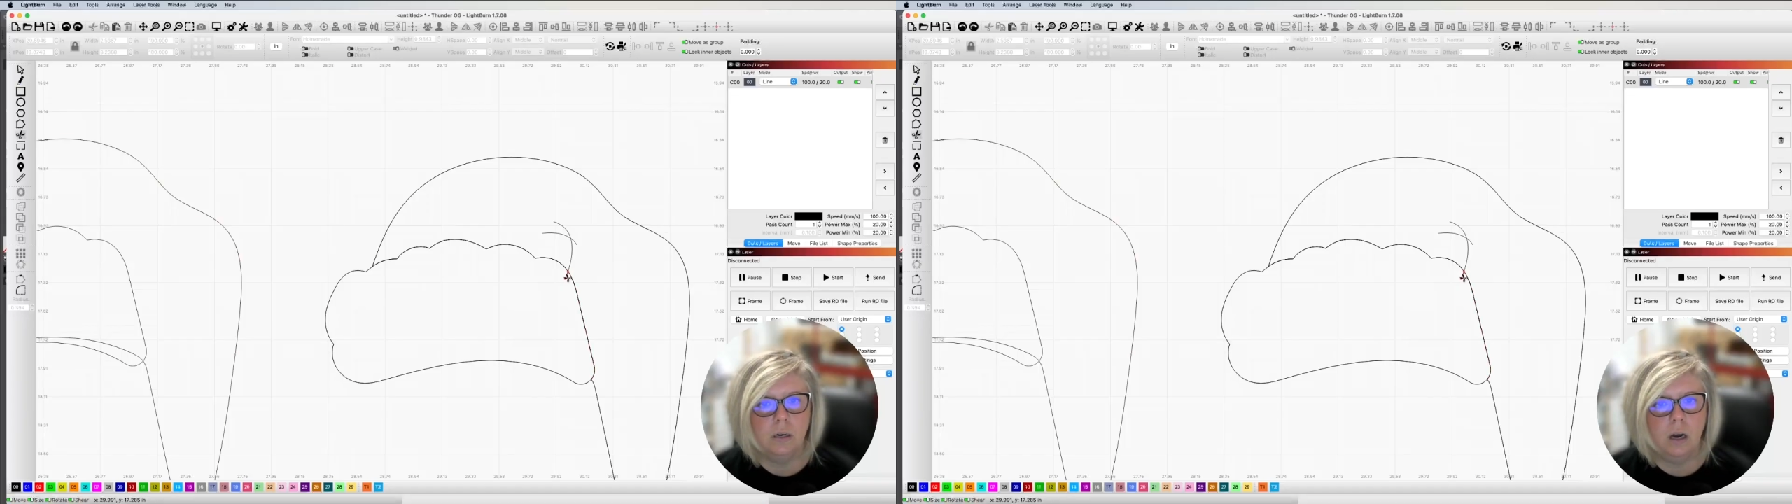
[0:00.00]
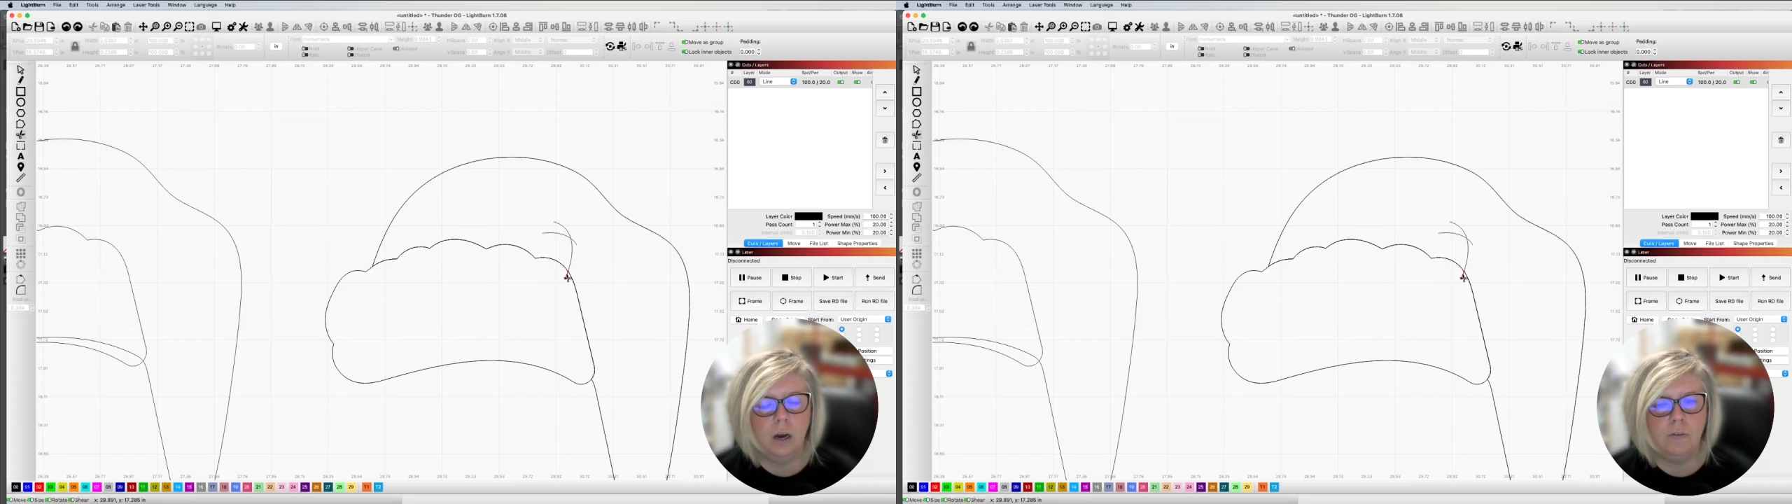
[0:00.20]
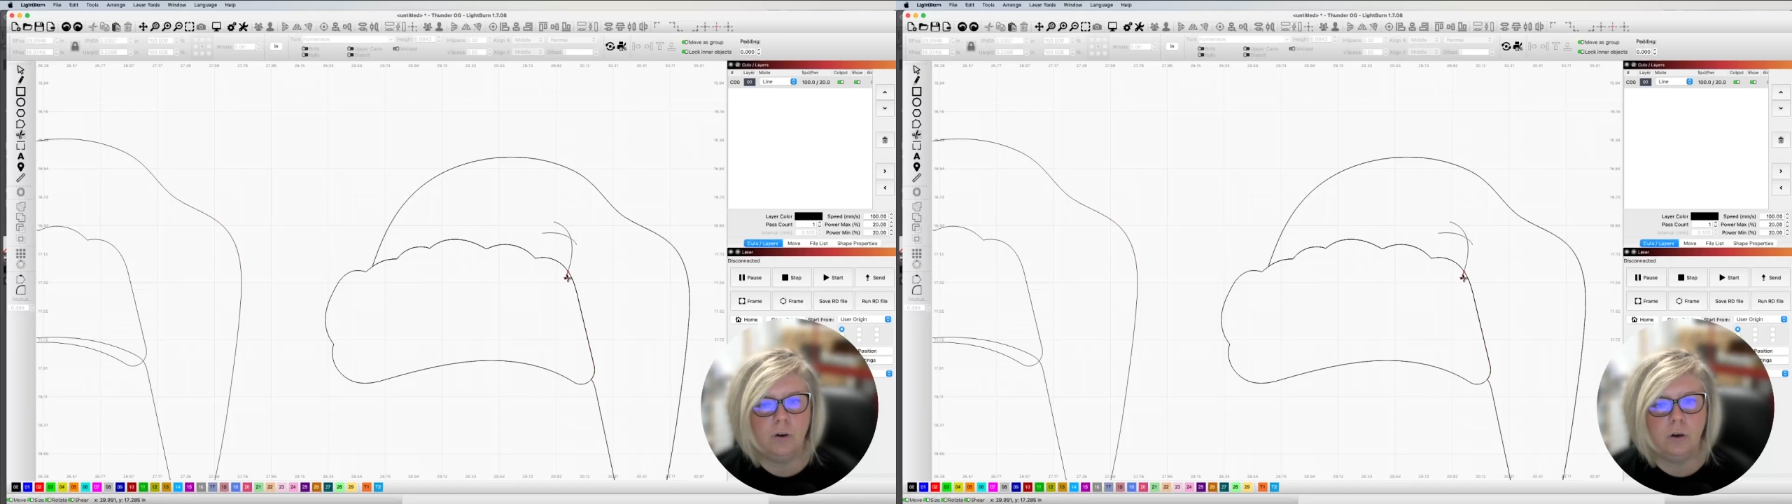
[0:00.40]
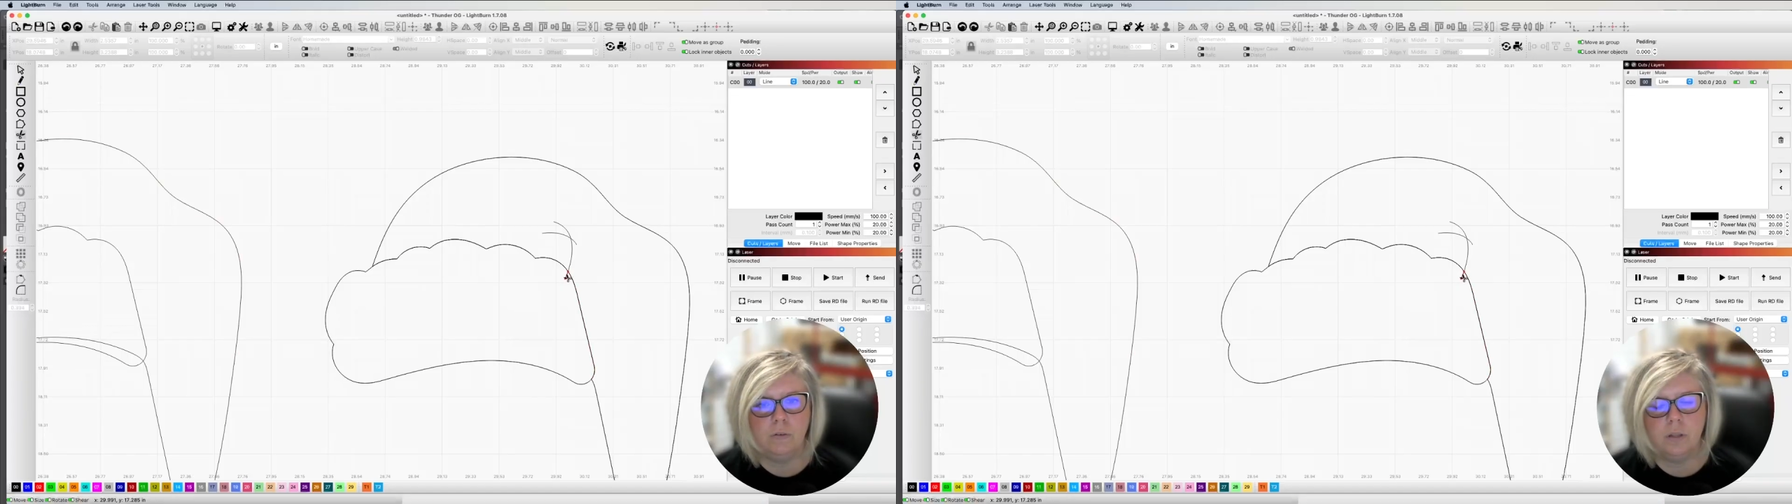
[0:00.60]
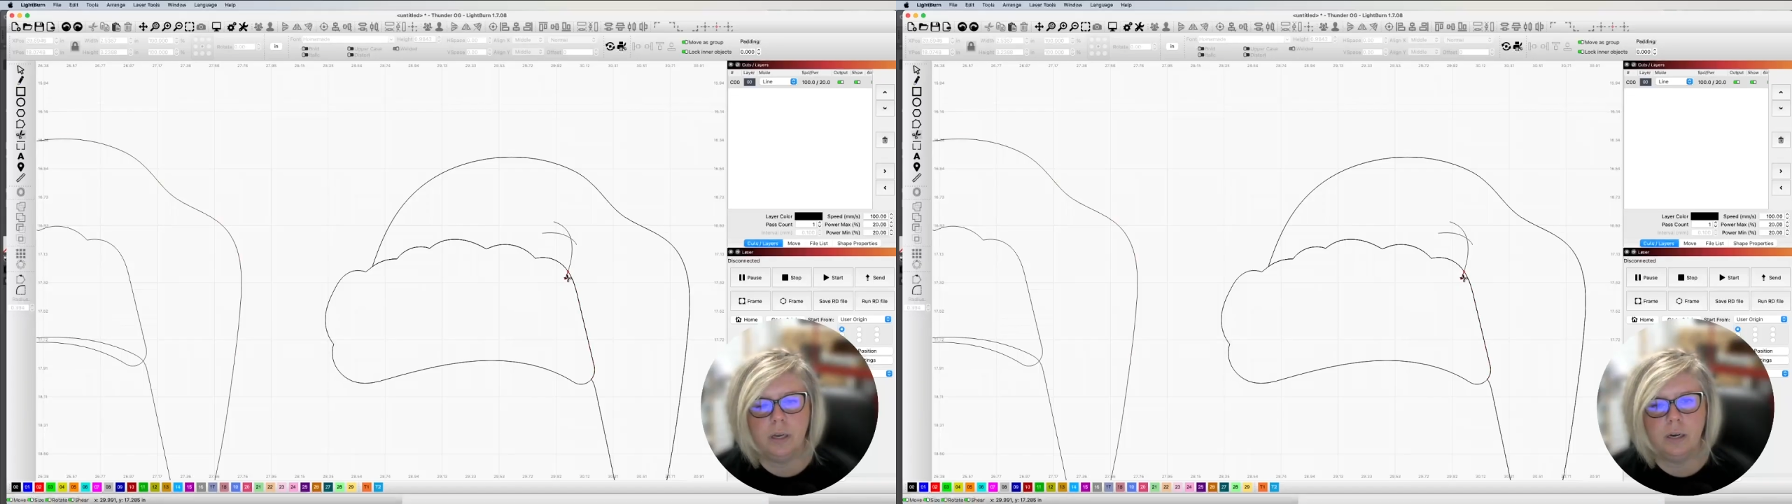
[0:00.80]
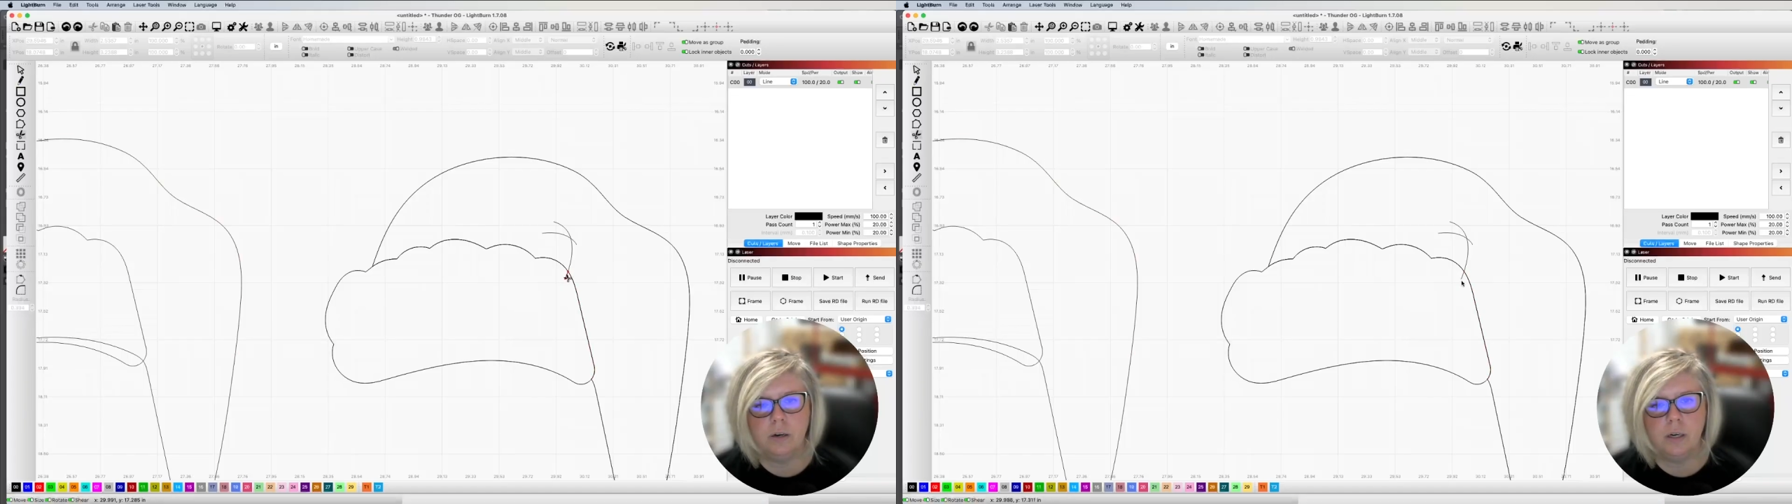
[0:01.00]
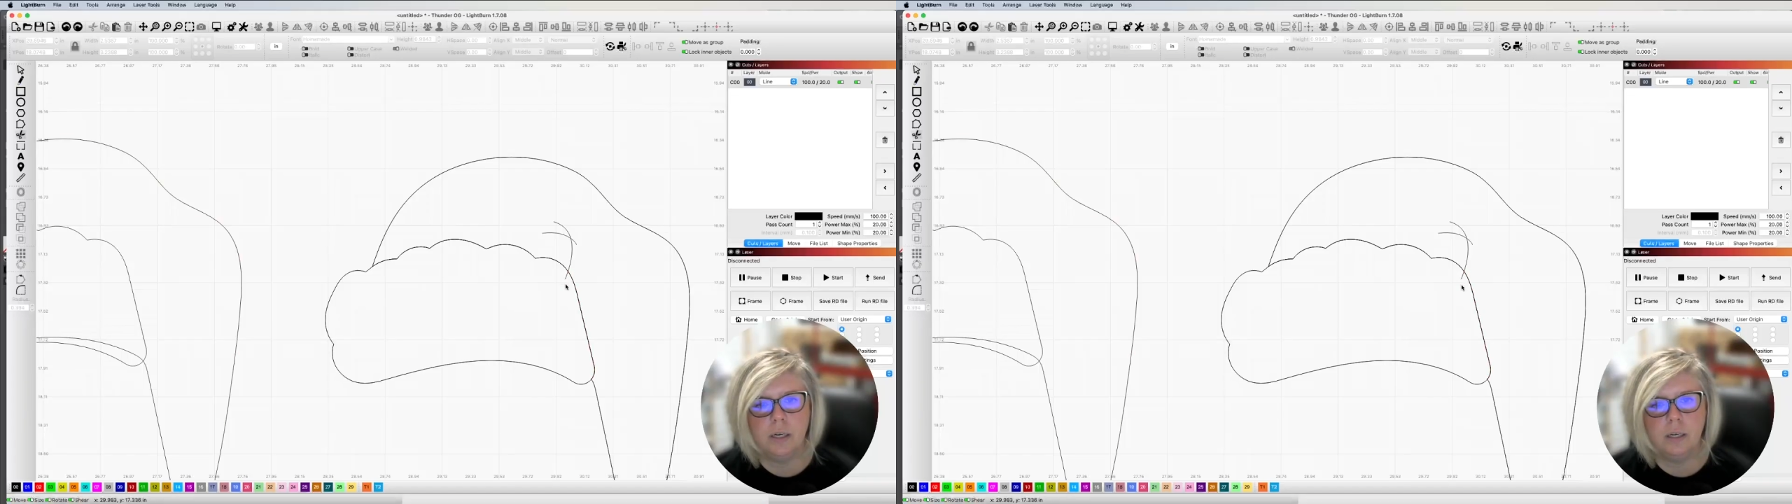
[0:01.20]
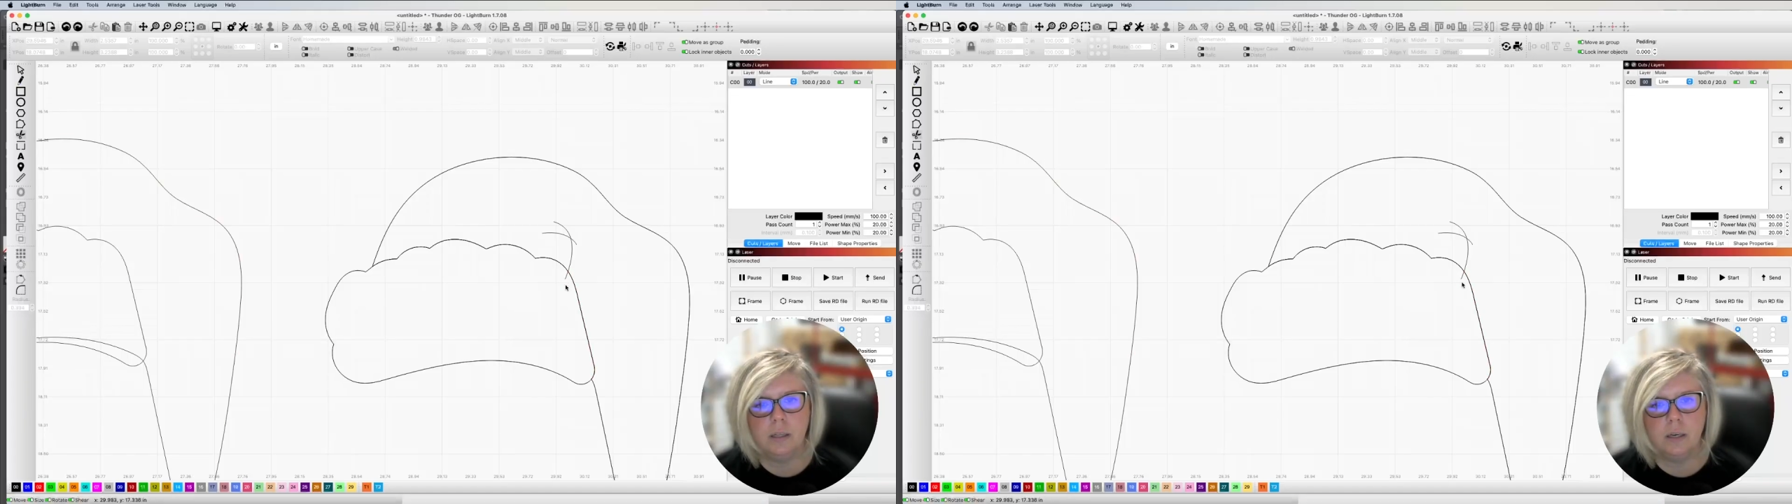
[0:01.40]
hover over the
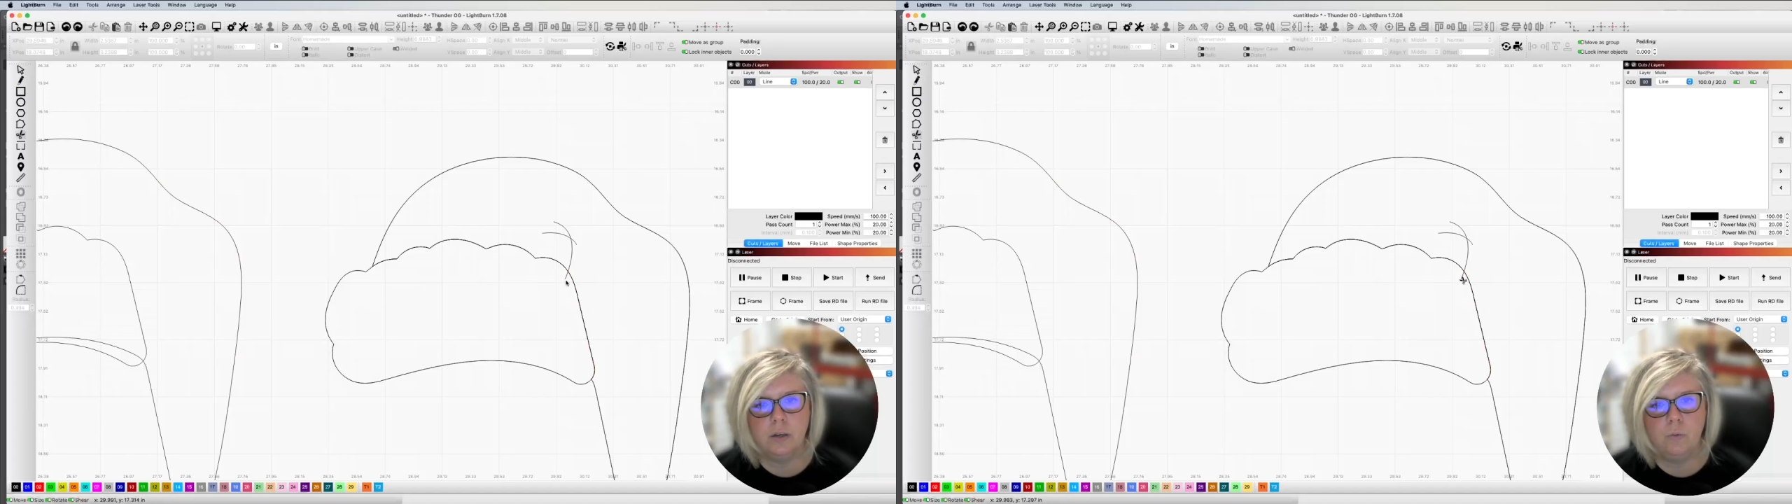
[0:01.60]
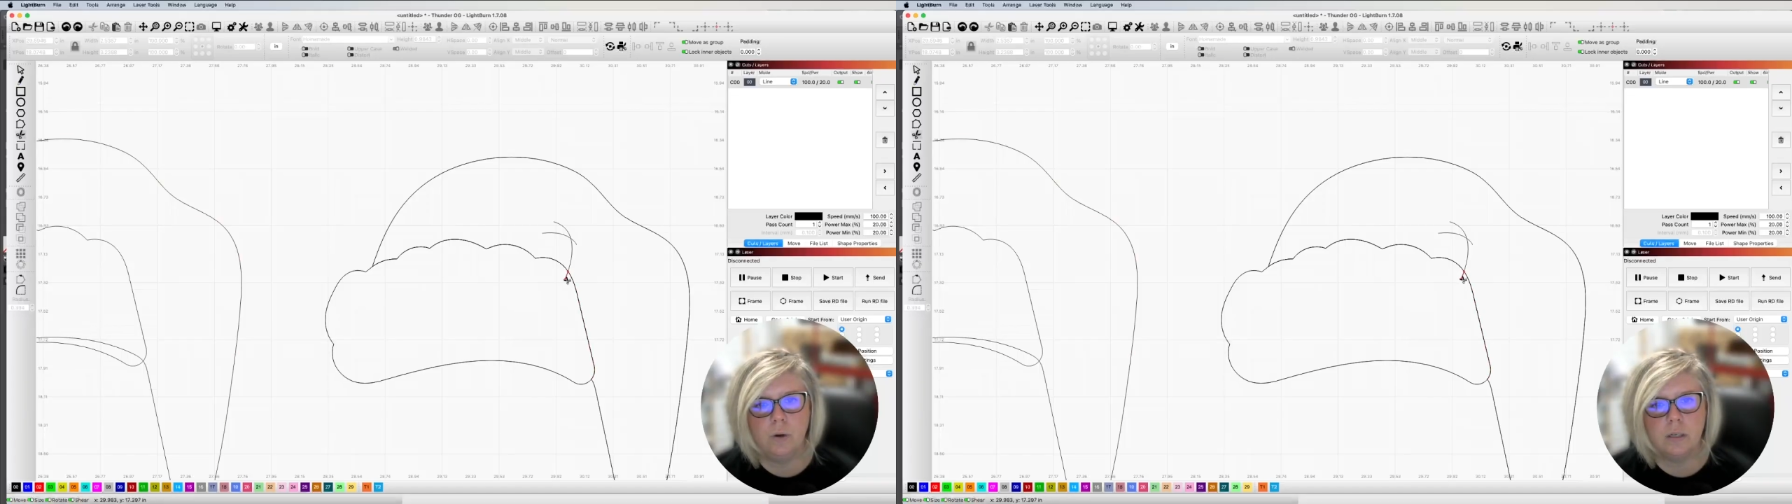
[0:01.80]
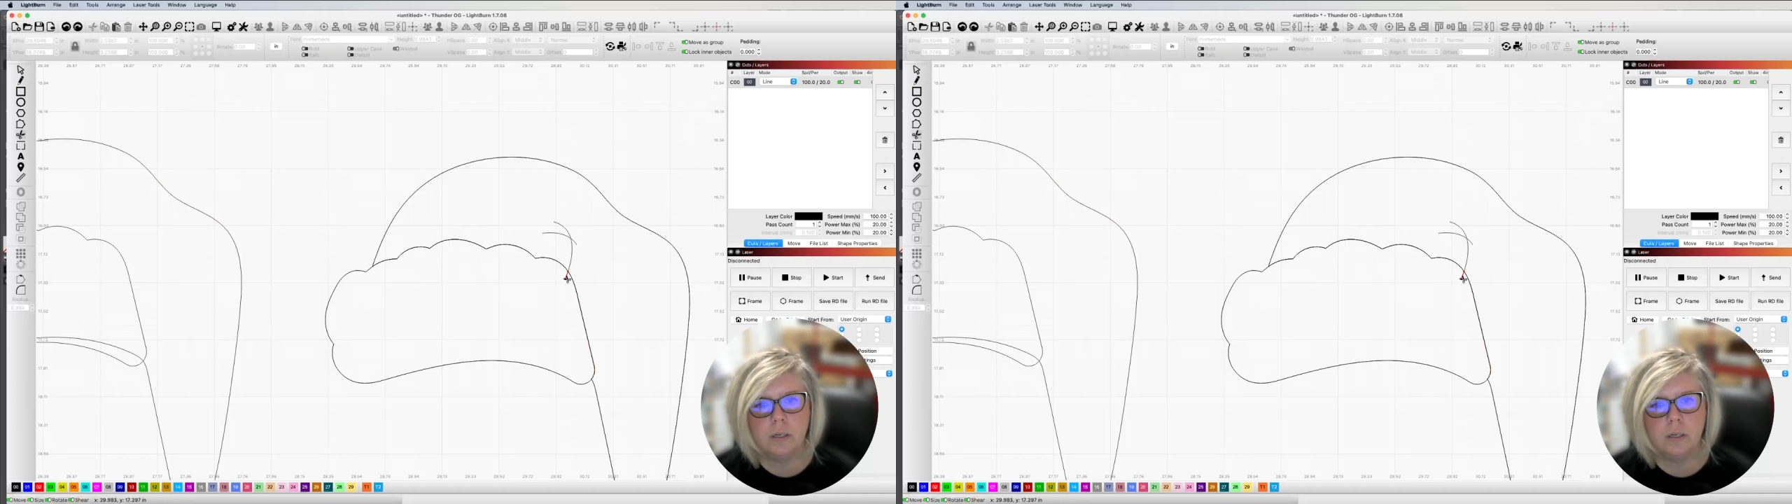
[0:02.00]
area that you want